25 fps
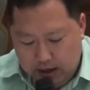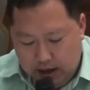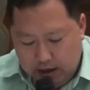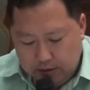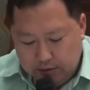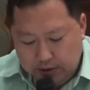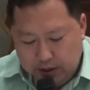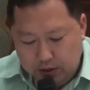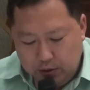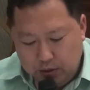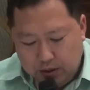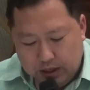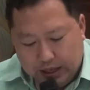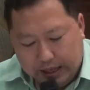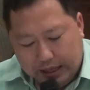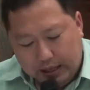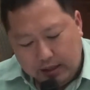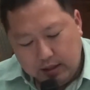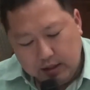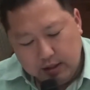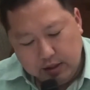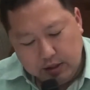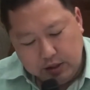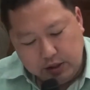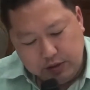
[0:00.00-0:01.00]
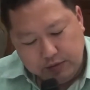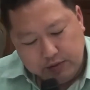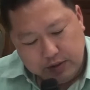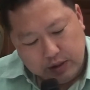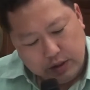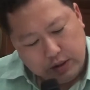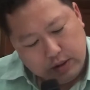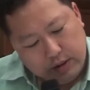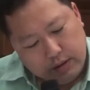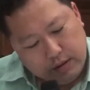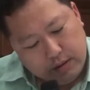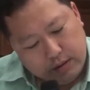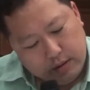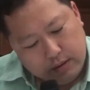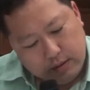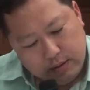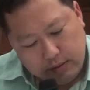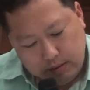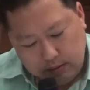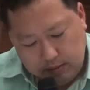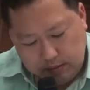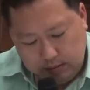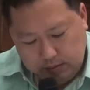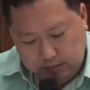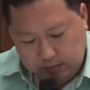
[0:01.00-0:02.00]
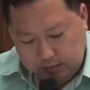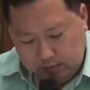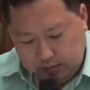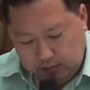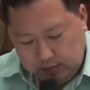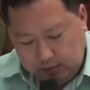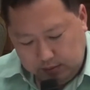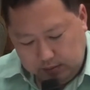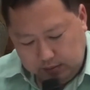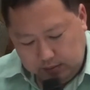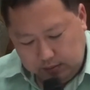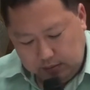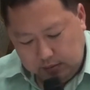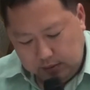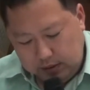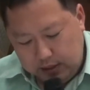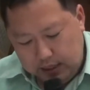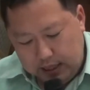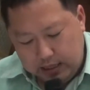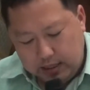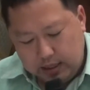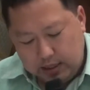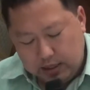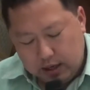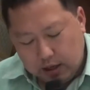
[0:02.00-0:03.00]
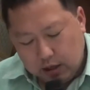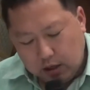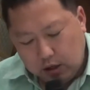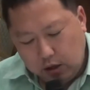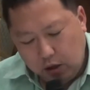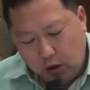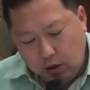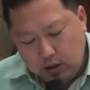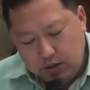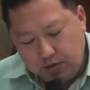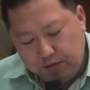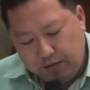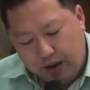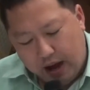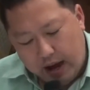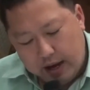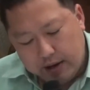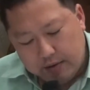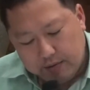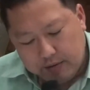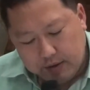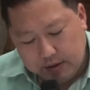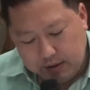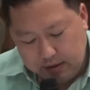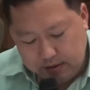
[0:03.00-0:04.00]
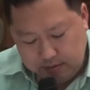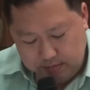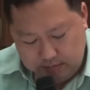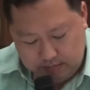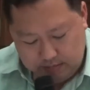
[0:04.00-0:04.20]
I'll read you the English version. It's clause 5.